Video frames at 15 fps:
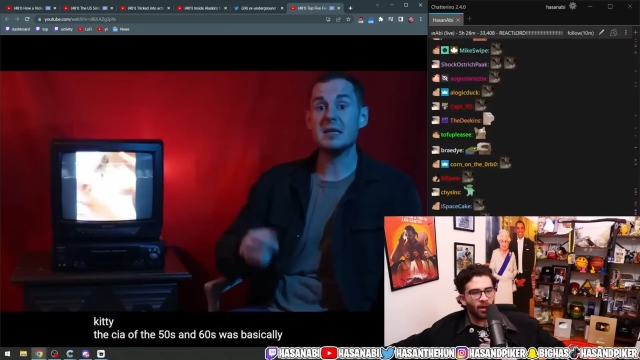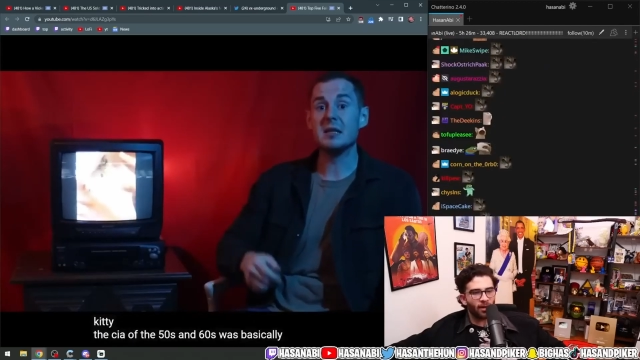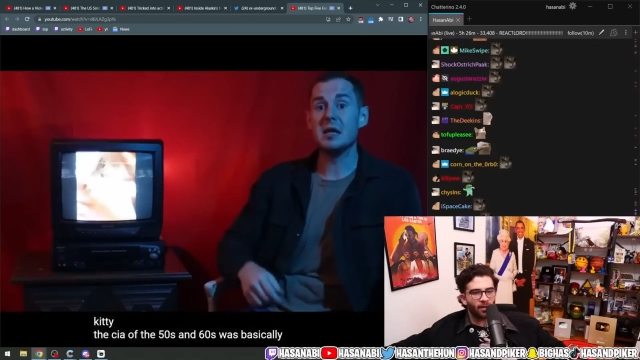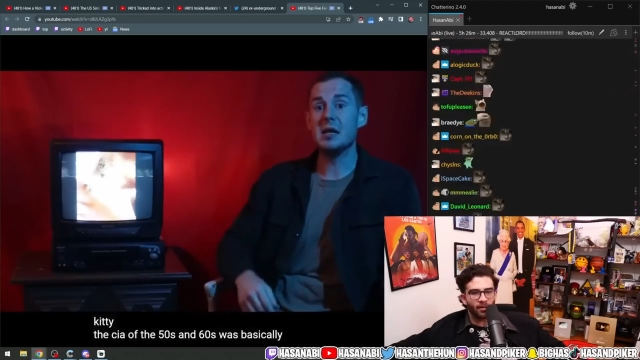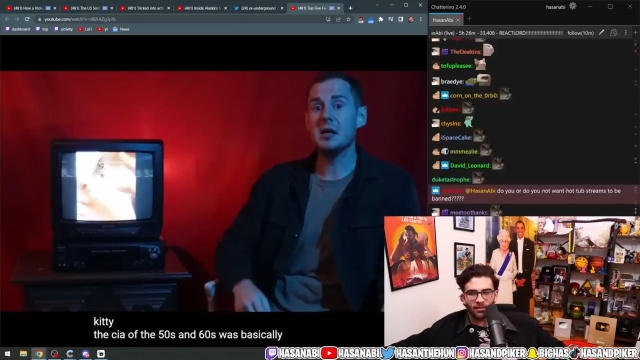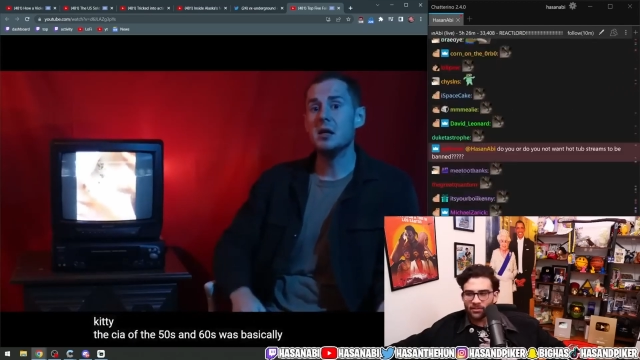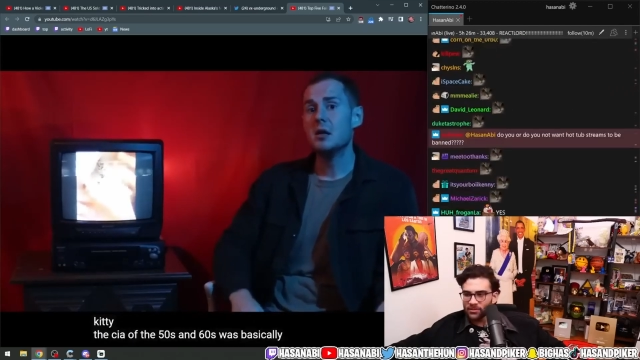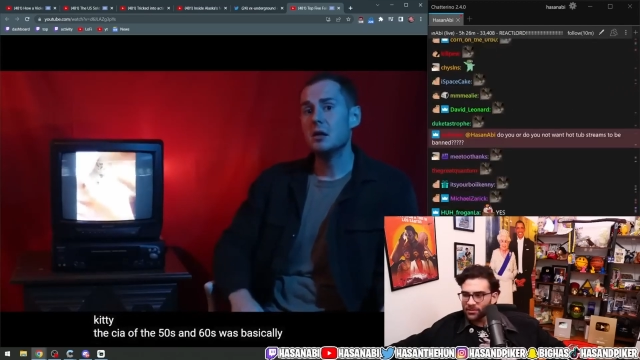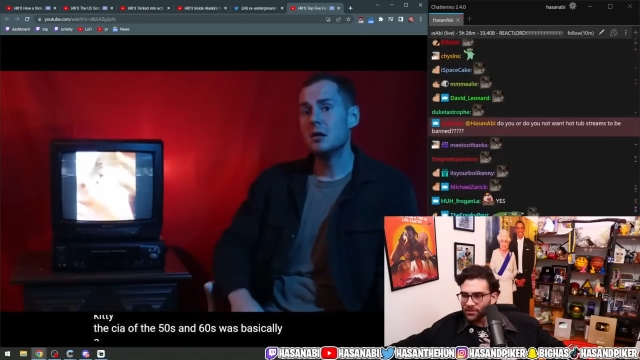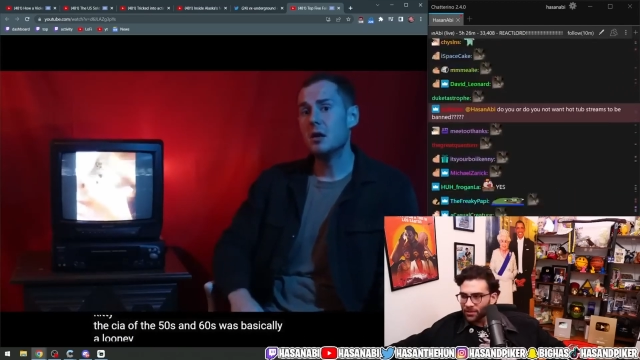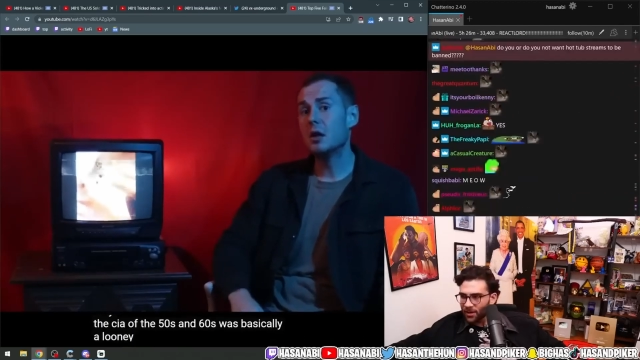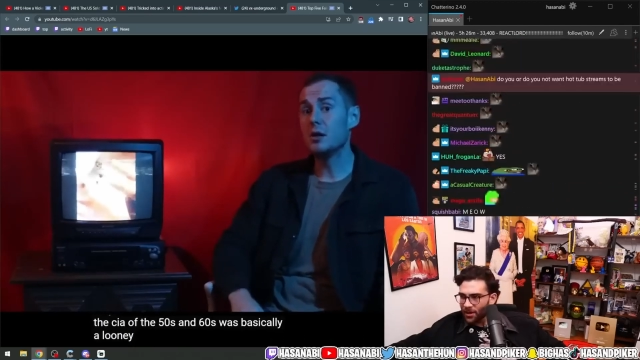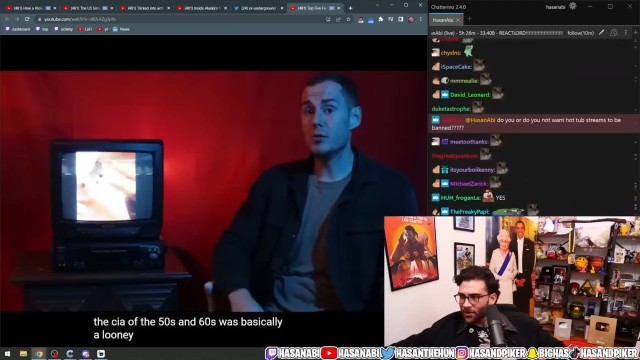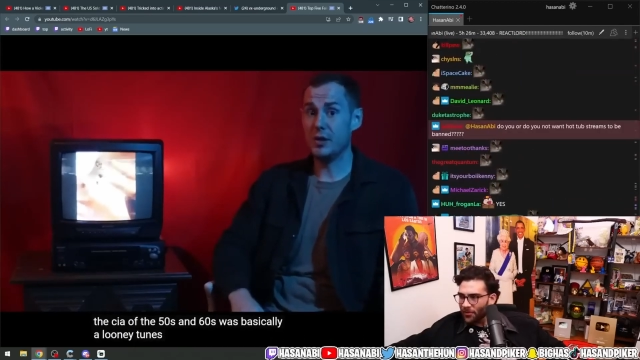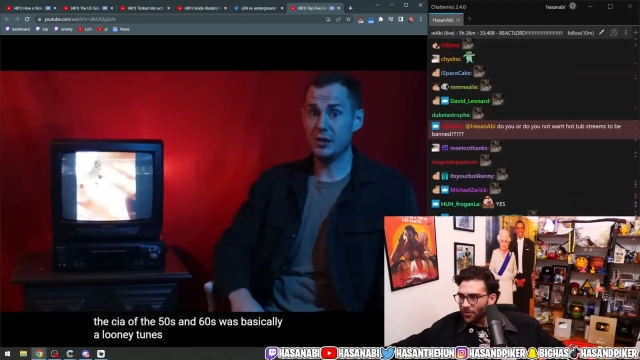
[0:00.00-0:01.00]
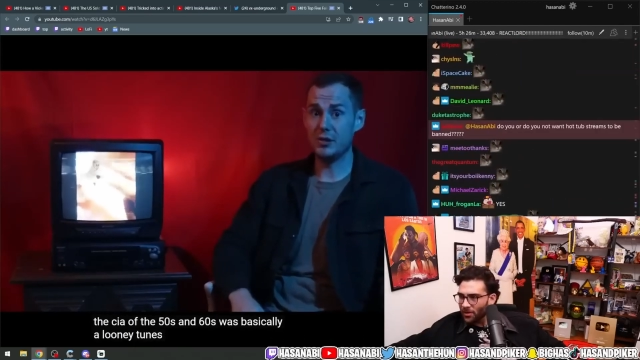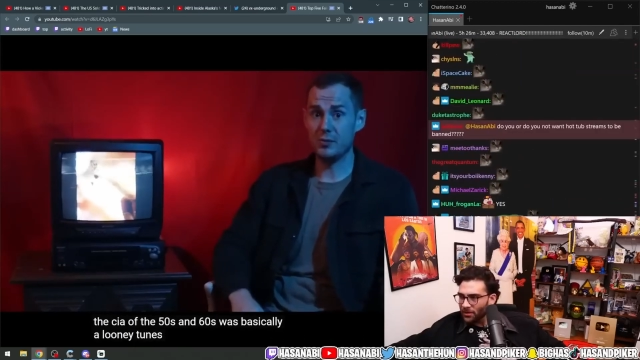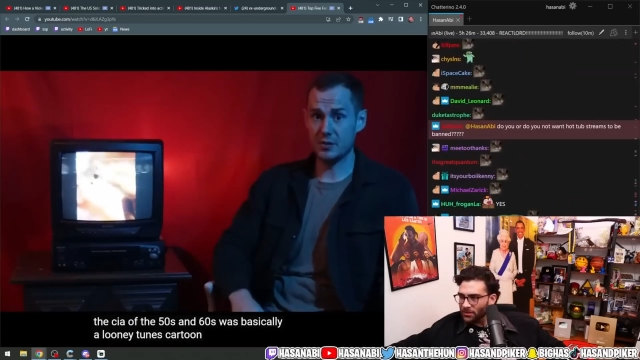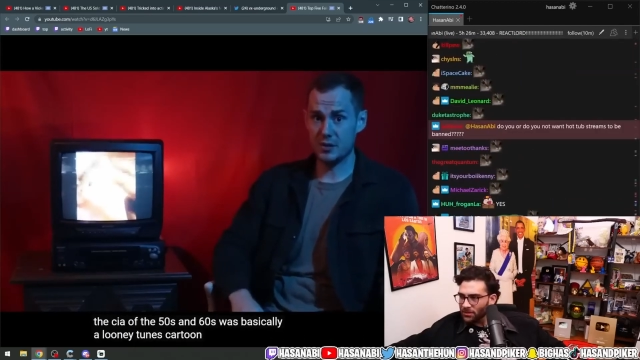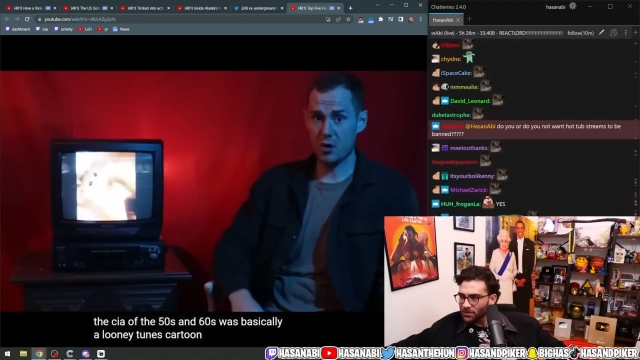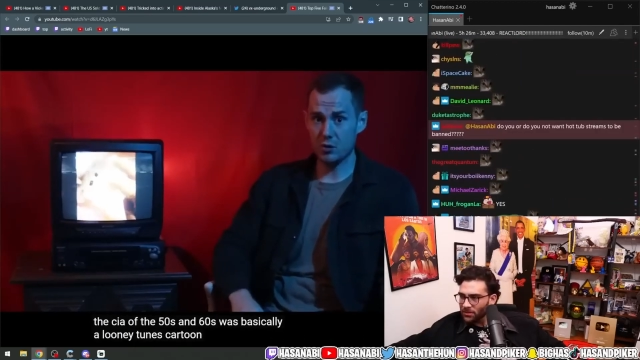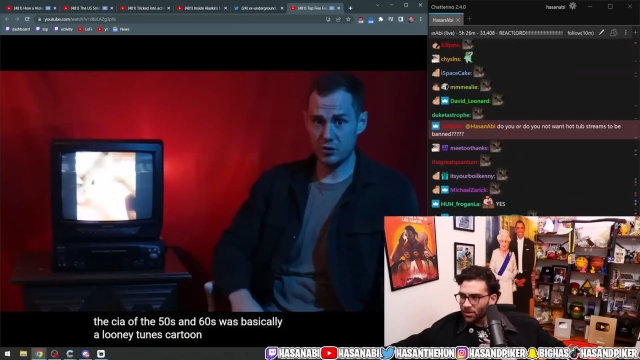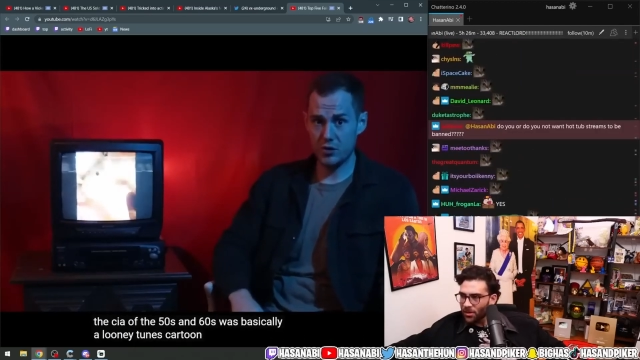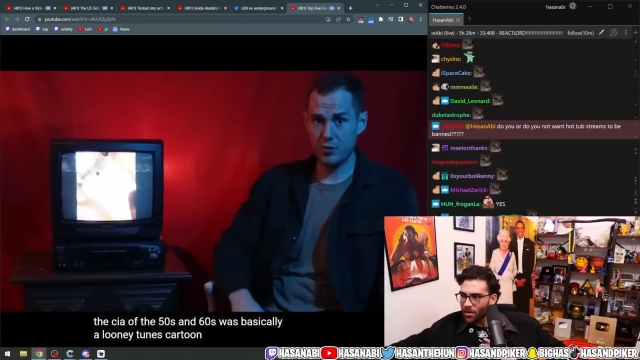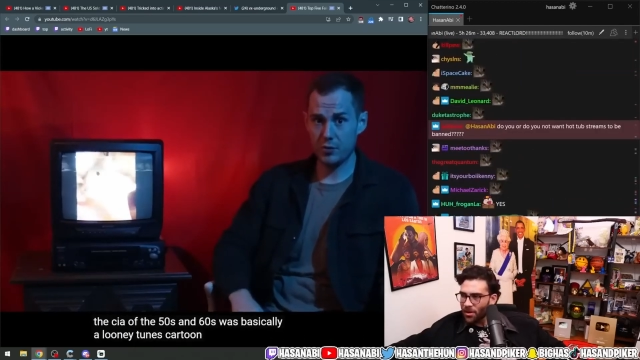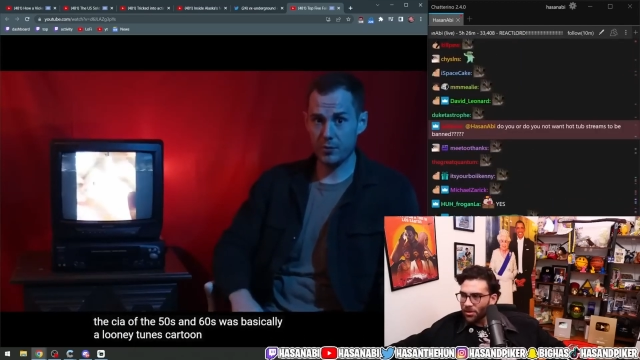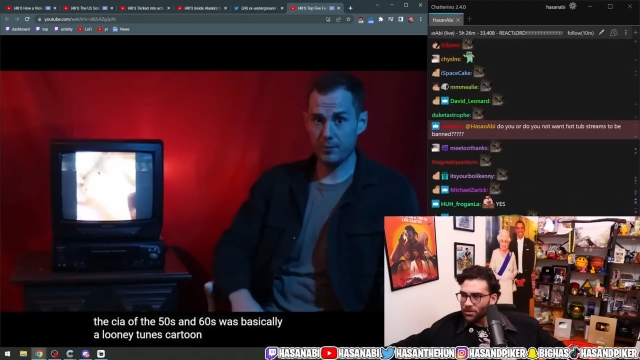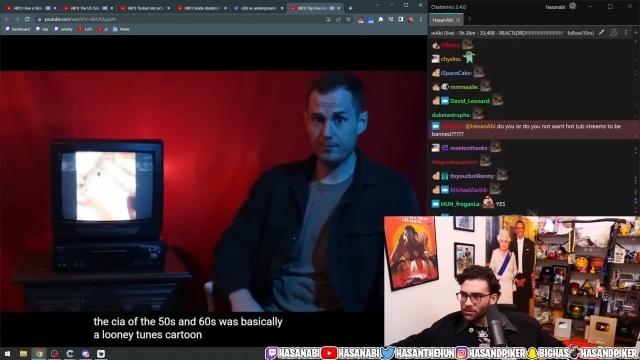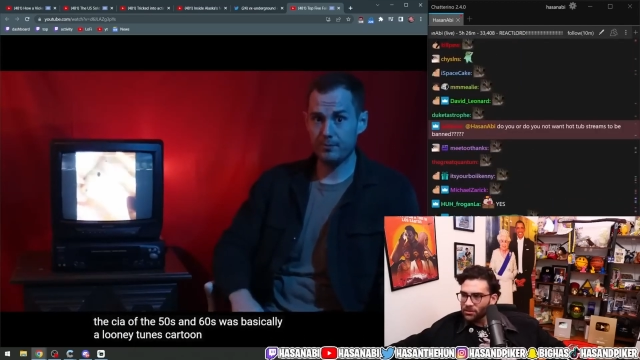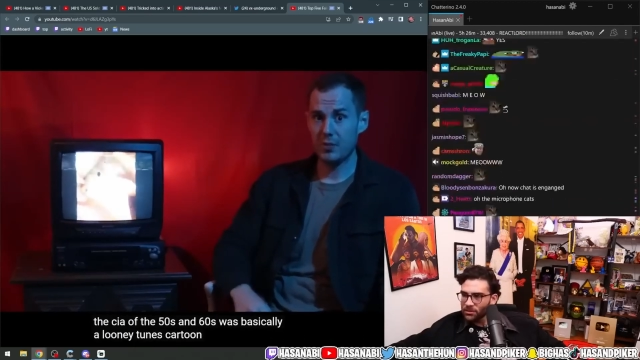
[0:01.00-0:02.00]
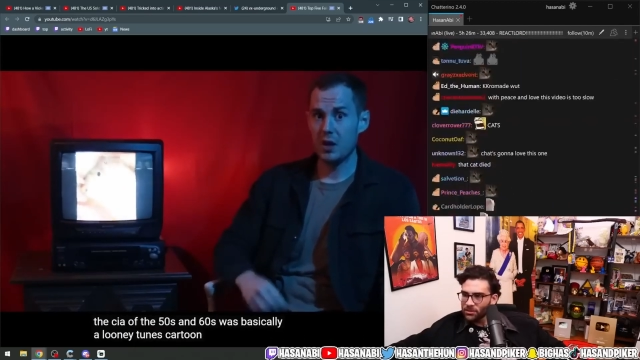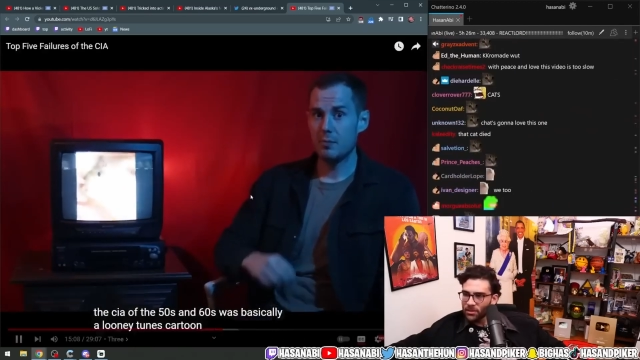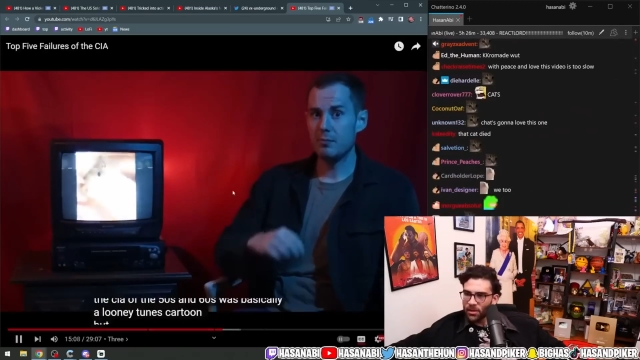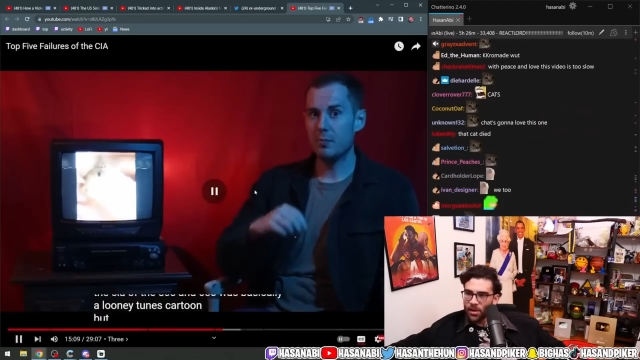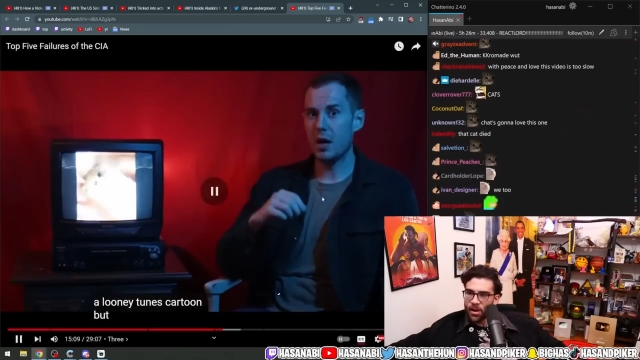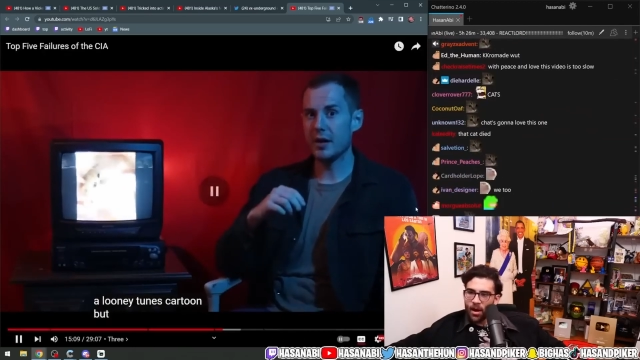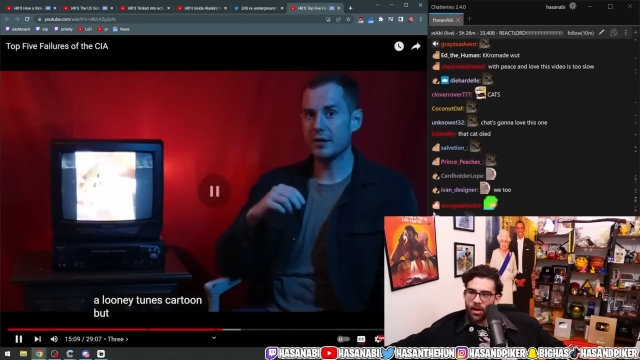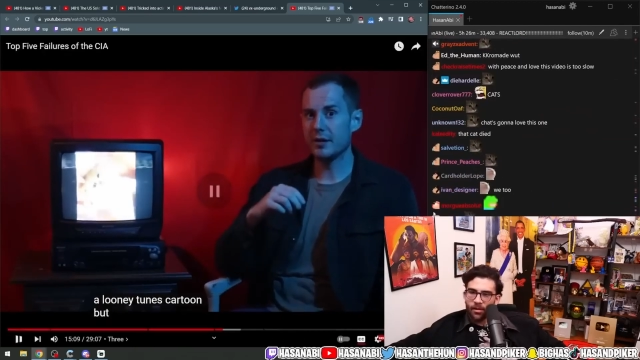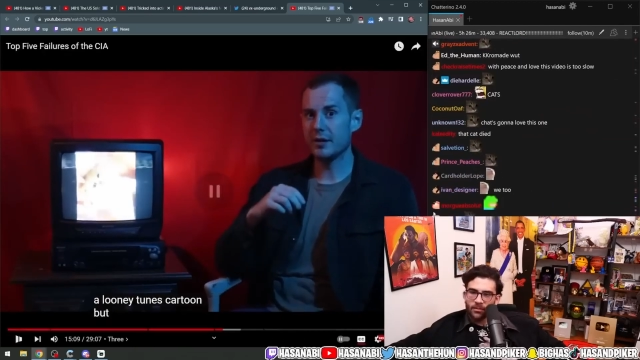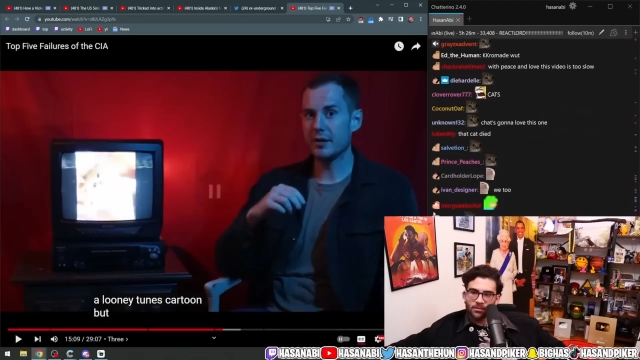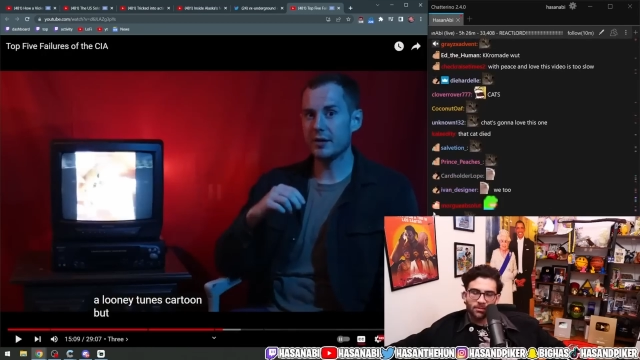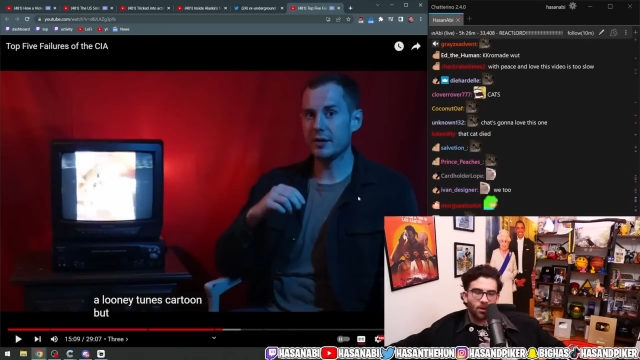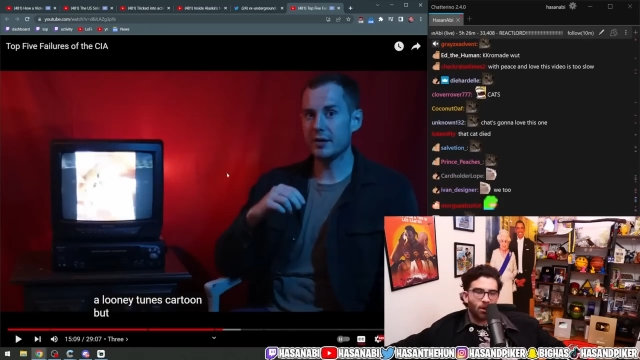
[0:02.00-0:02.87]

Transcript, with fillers: basically a Looney Tunes cartoon. But